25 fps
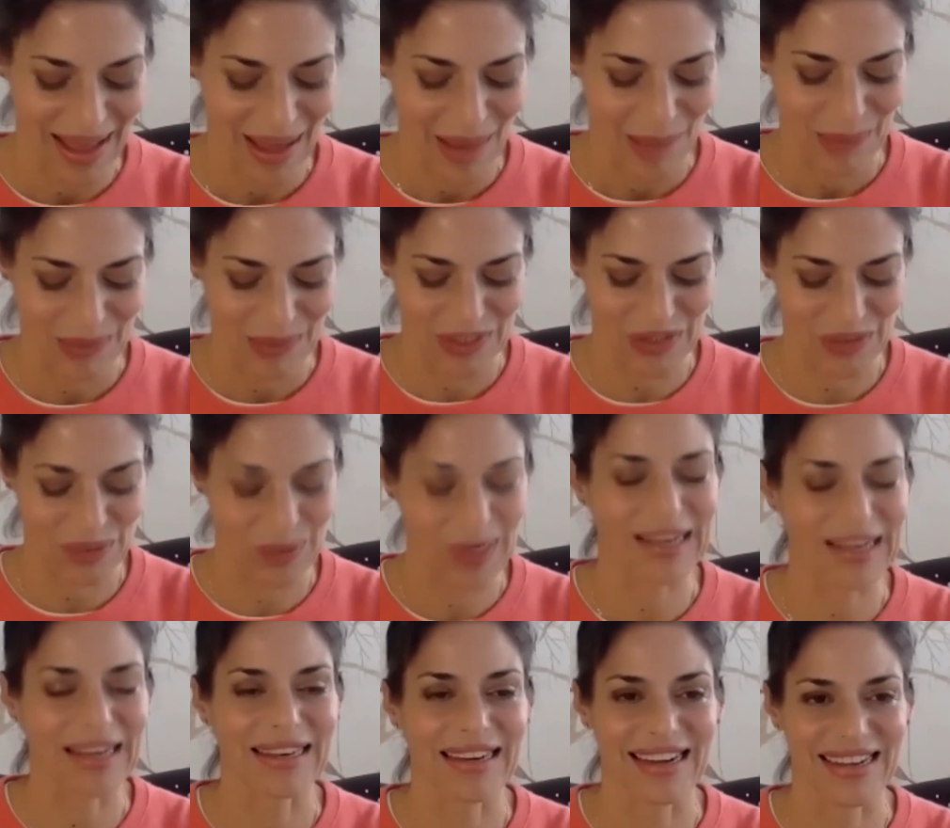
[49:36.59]
But just
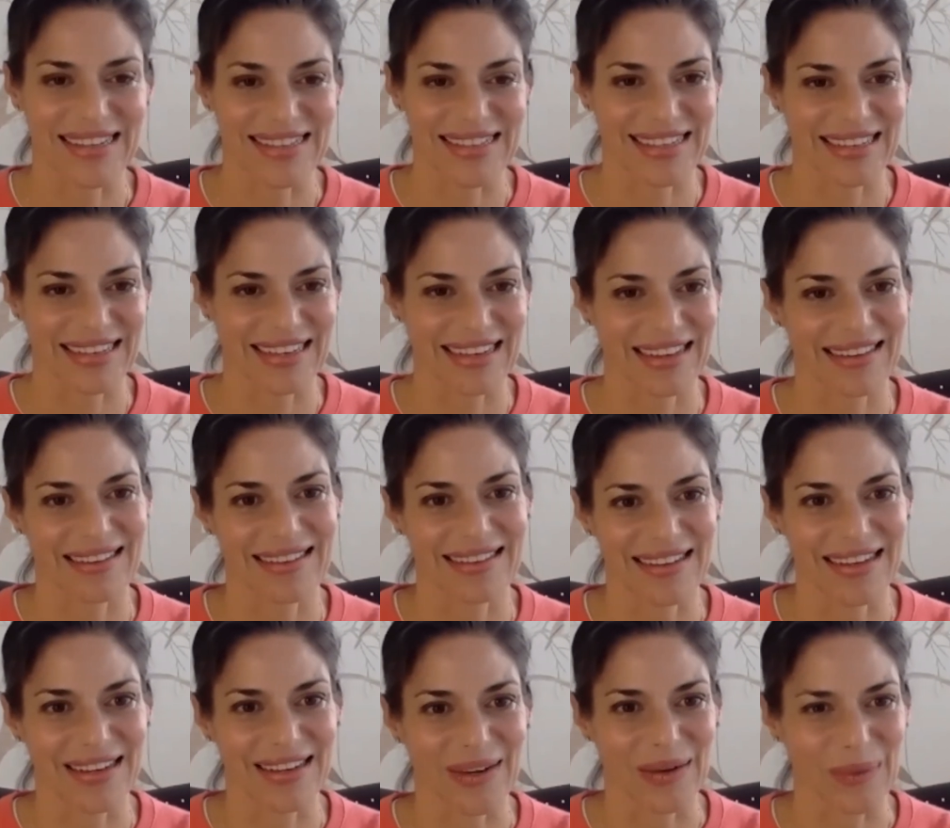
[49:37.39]
recognizing as,
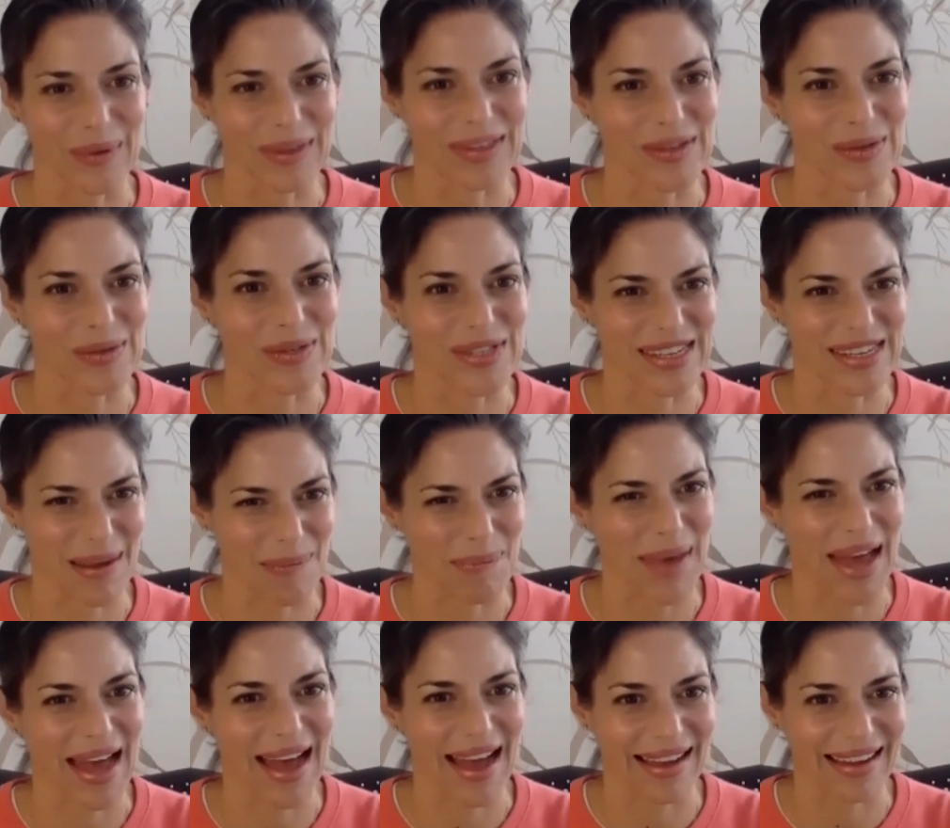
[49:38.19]
as you
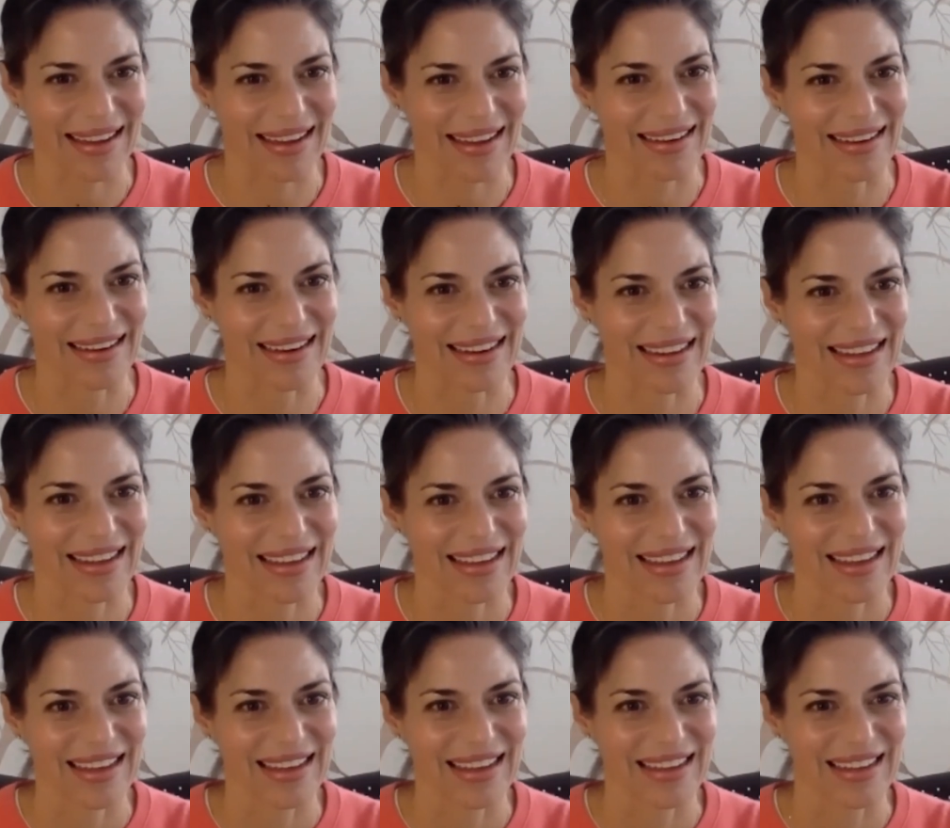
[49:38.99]
step back and,
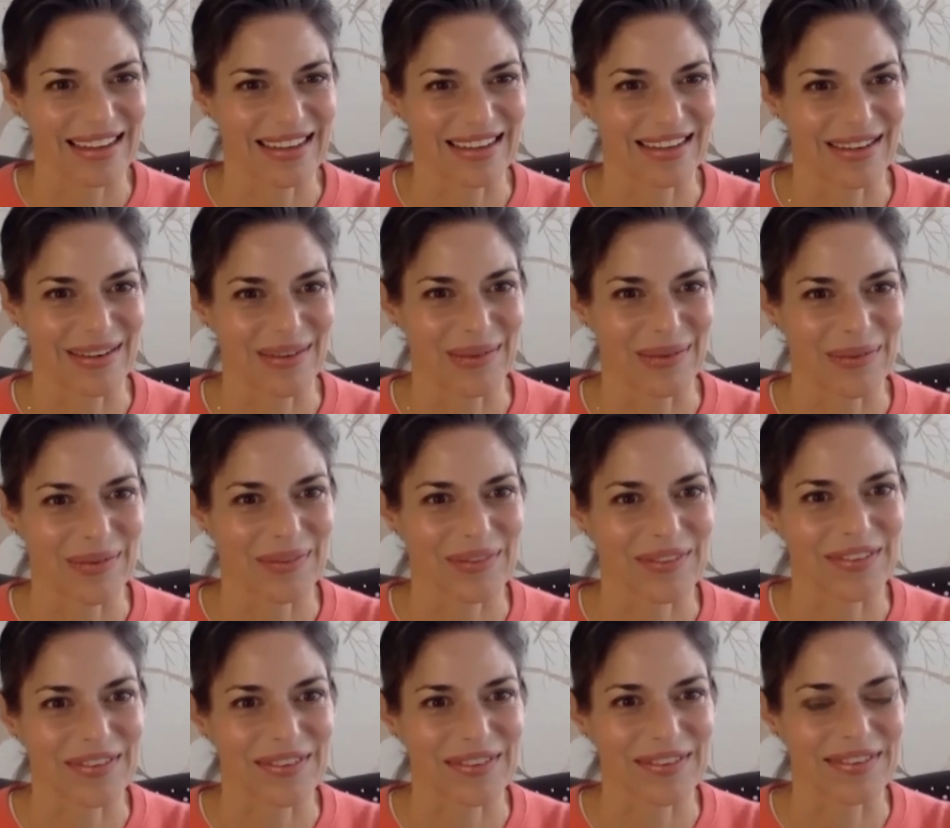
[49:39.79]

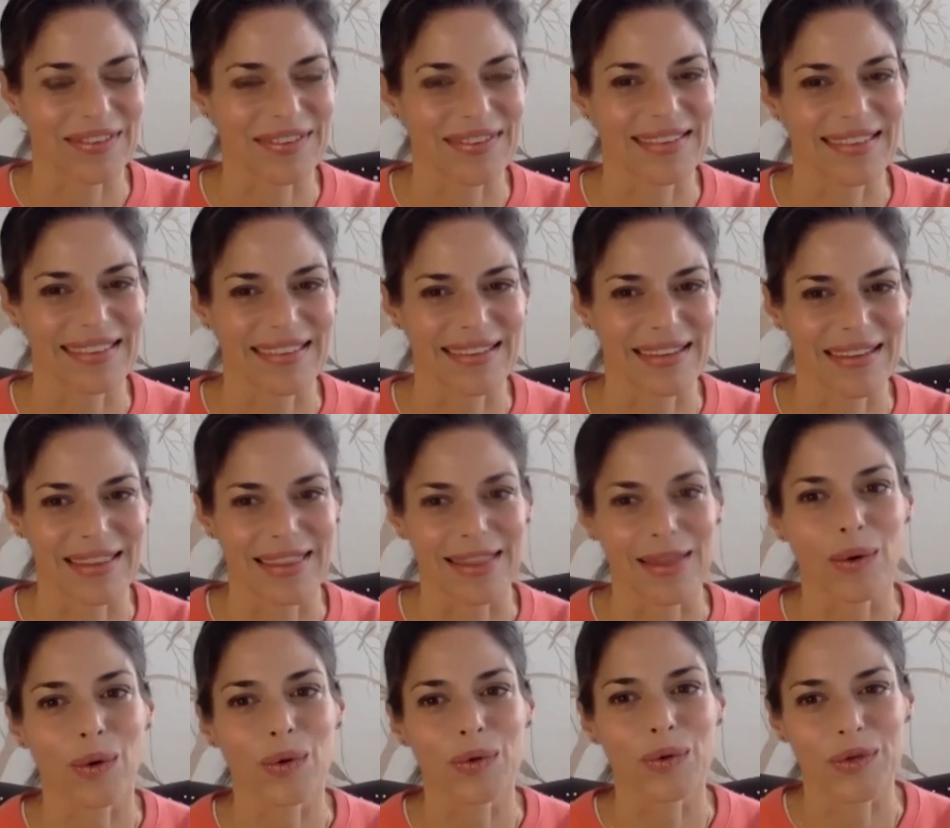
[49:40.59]

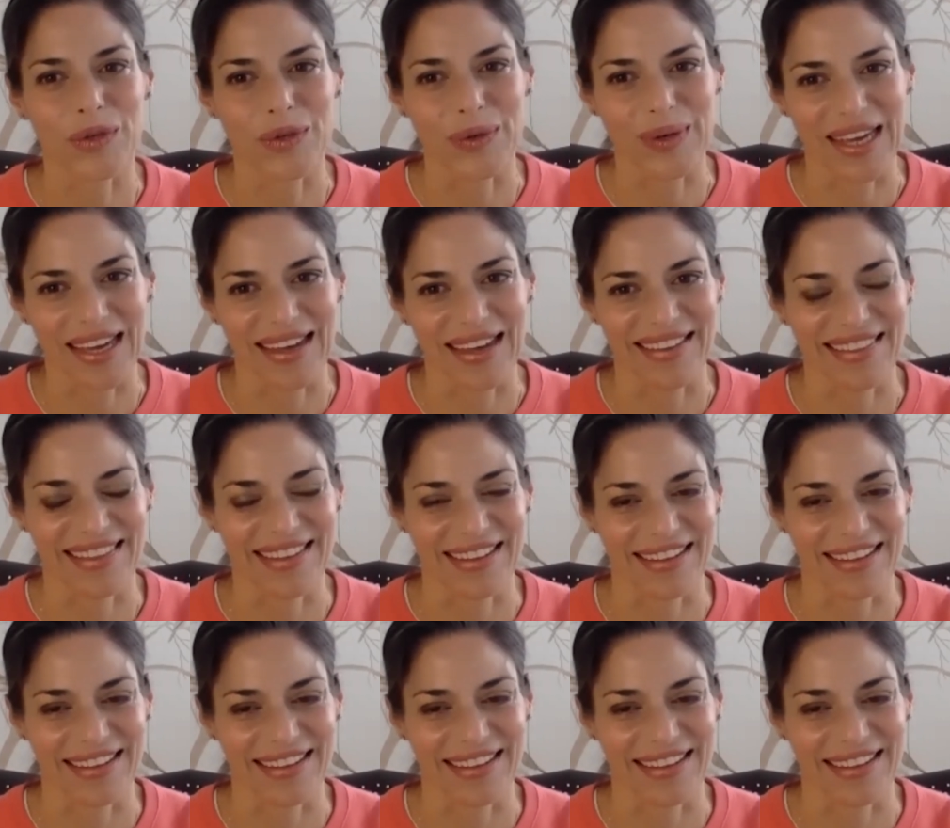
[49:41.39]
the older you get,